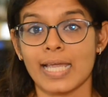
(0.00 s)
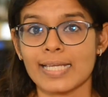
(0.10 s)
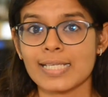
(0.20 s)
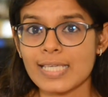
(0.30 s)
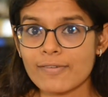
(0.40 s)

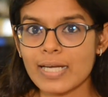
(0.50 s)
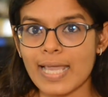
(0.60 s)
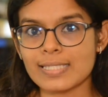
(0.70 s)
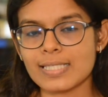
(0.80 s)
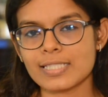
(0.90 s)
It has even
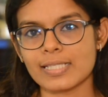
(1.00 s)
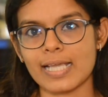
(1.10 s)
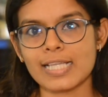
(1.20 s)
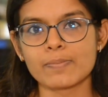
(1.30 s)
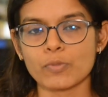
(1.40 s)
exited
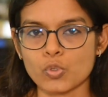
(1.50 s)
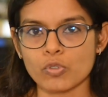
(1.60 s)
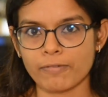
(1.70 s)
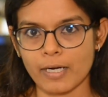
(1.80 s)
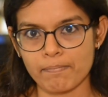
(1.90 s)
its
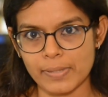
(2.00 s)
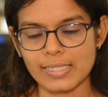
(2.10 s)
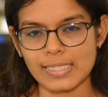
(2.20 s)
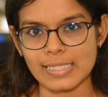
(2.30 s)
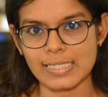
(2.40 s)
mutual fund
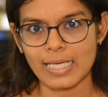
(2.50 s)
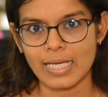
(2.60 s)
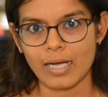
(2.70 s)
business.